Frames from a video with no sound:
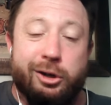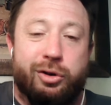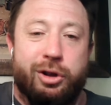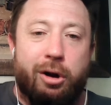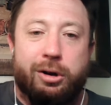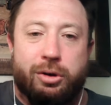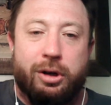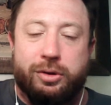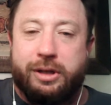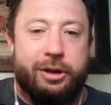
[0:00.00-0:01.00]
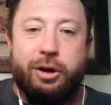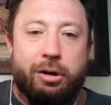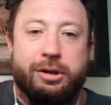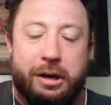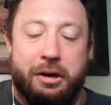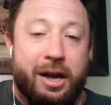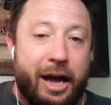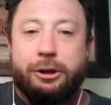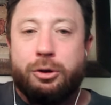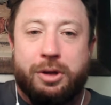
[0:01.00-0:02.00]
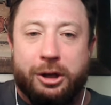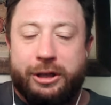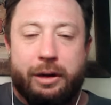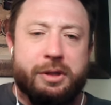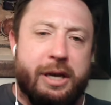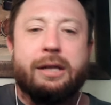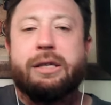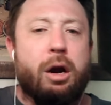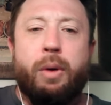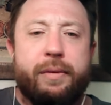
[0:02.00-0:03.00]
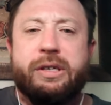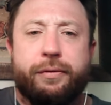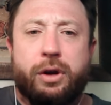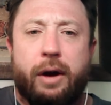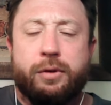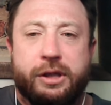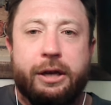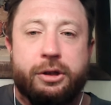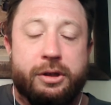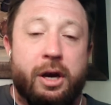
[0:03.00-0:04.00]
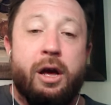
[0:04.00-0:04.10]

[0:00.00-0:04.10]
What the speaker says: yards or 110 yards and 2 touchdowns. Again, it's like we're having different conversations.